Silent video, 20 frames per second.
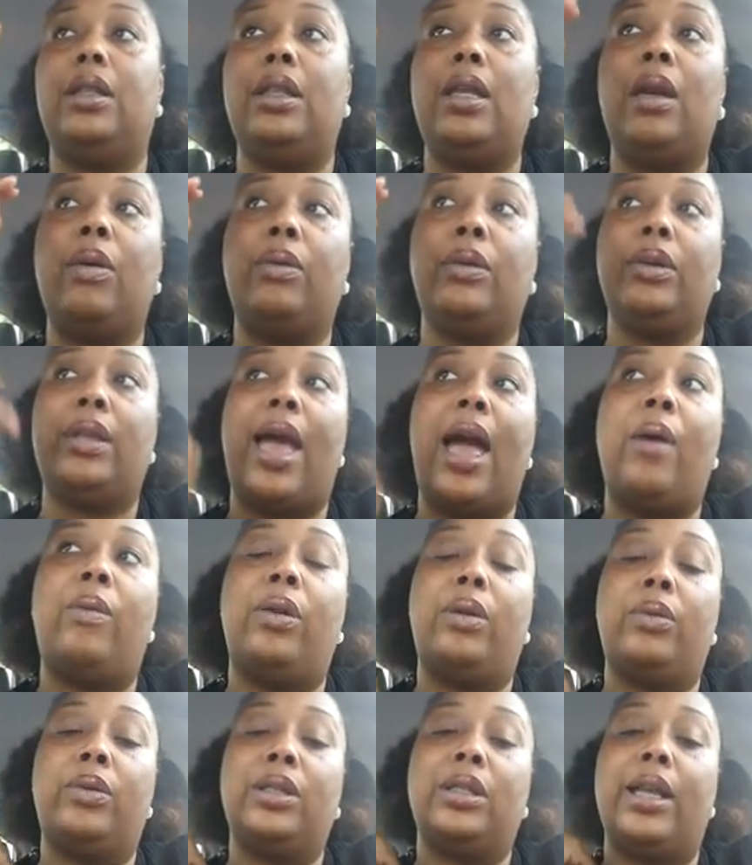
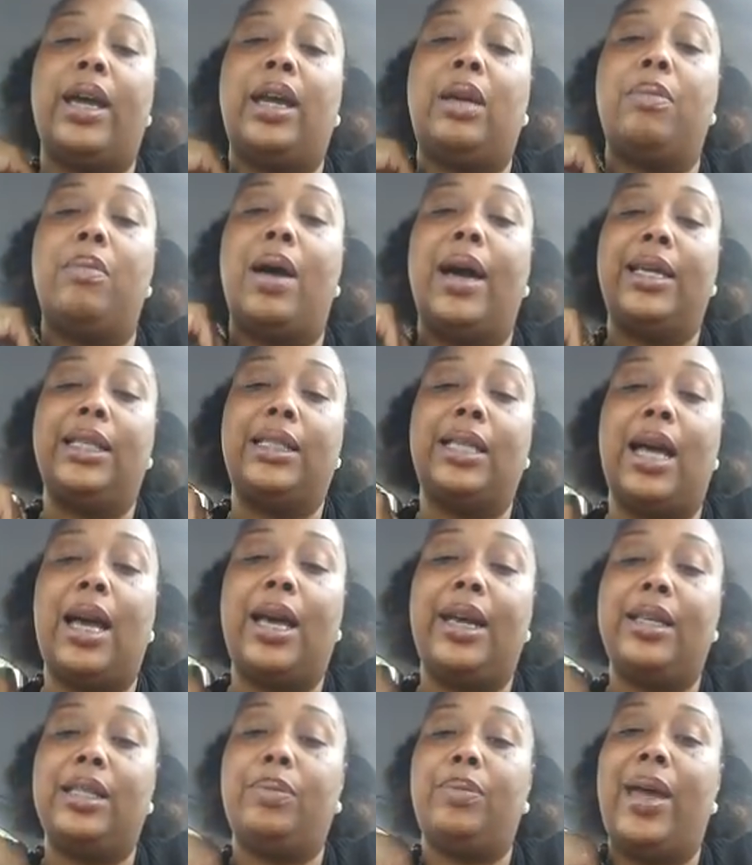That one was like my
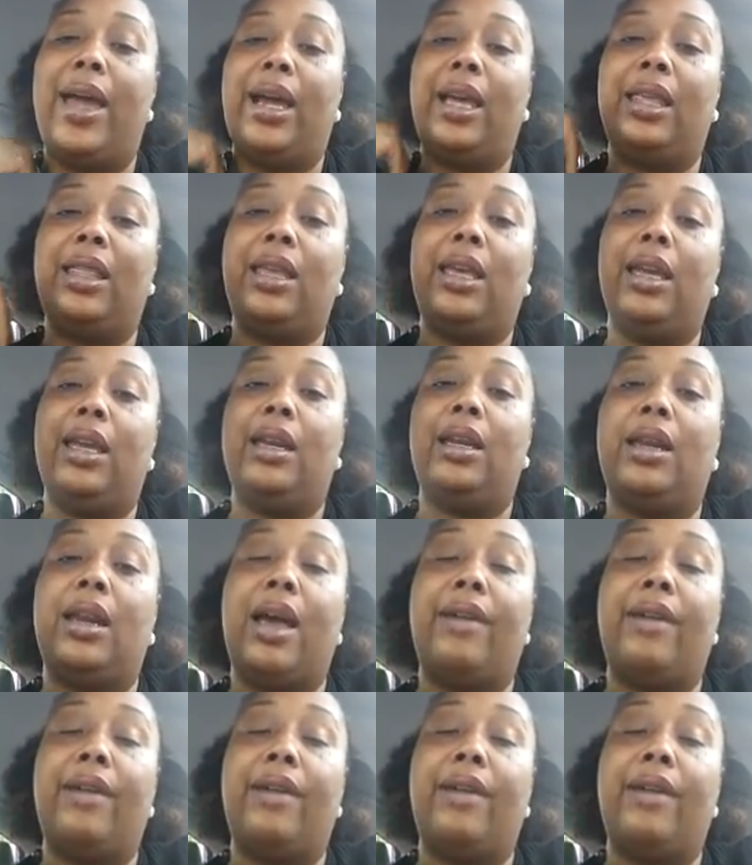size back then,